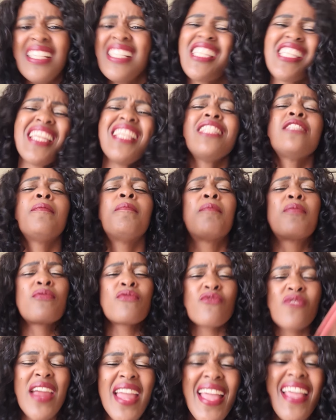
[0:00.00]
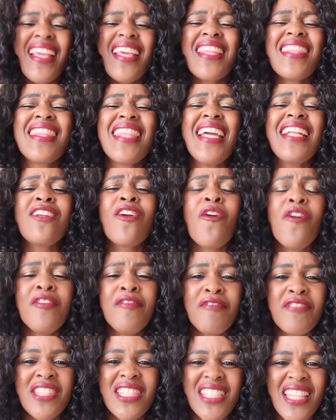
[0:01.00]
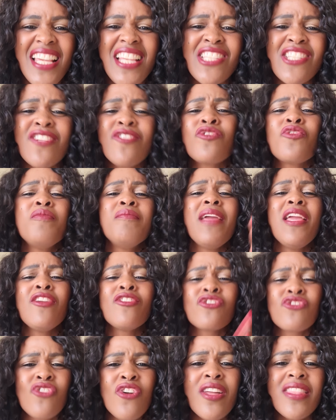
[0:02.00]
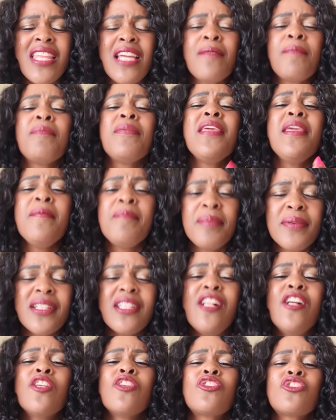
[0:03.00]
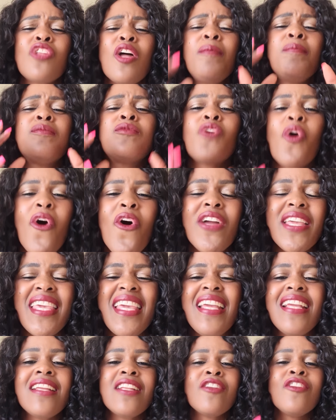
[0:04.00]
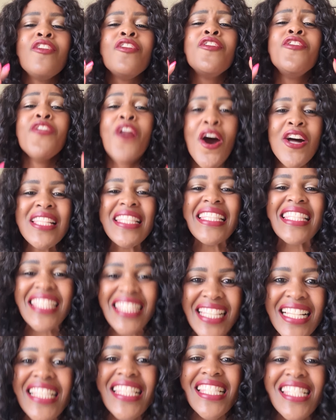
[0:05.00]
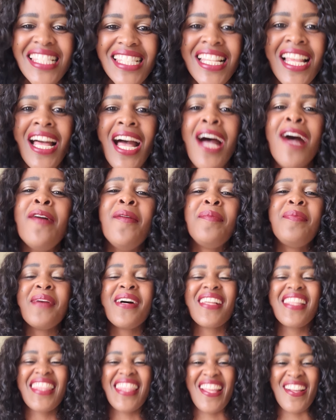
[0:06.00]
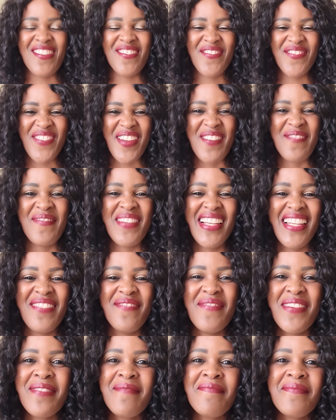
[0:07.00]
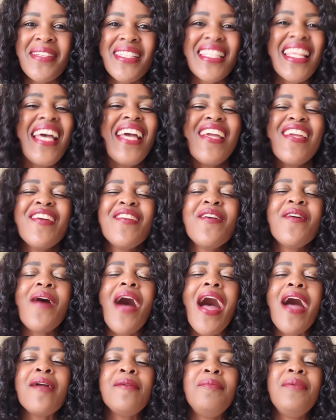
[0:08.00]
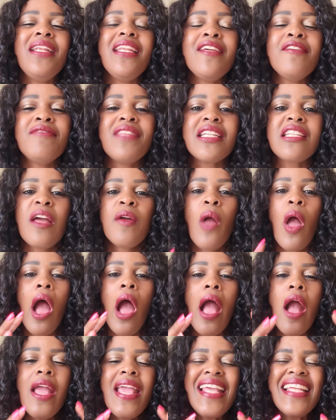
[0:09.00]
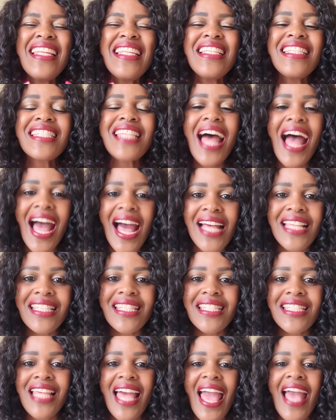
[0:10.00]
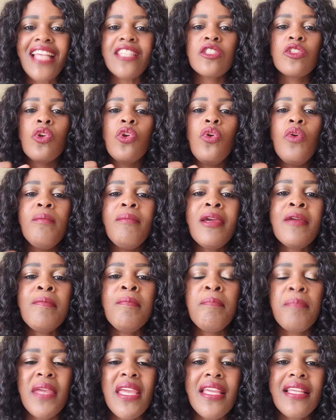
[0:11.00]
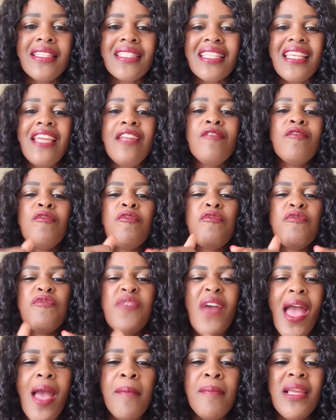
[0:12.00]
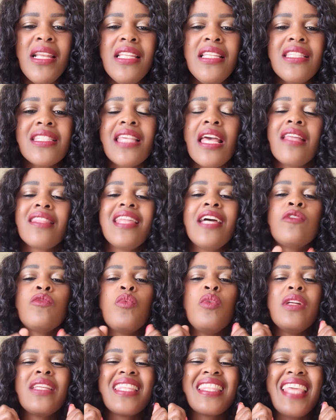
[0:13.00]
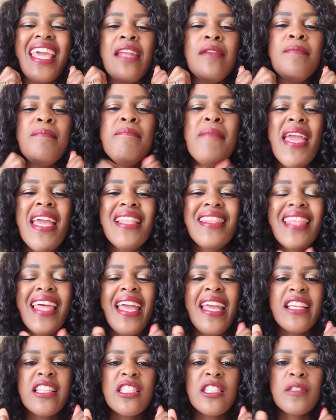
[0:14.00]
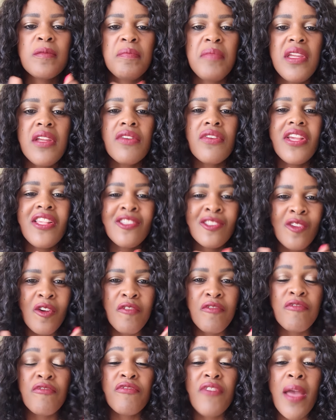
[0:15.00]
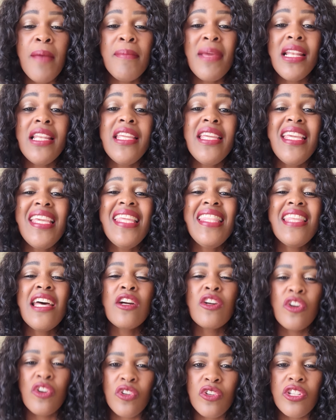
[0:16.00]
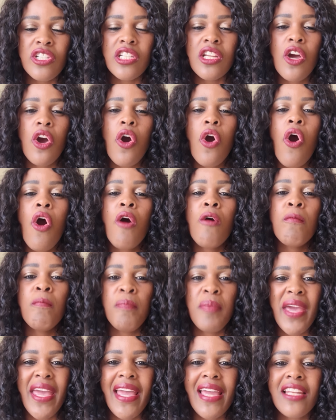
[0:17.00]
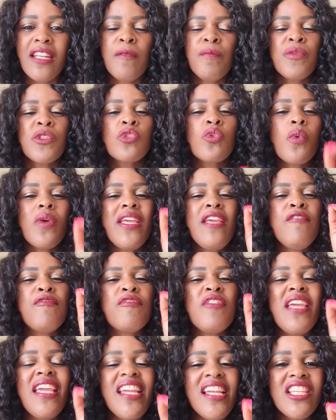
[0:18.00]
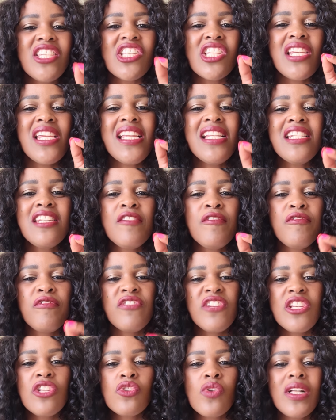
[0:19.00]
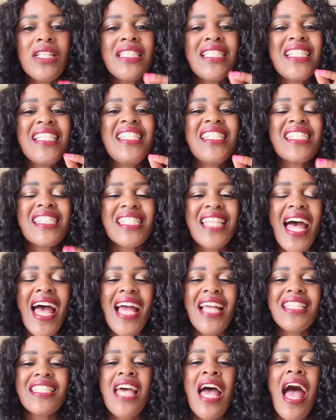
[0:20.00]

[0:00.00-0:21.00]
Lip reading: just break that conversation to make sure that people stop talking nonsense about their family members. I believe that it is us as human beings in families that can make the experience of family either good or bad. So if each individual decides,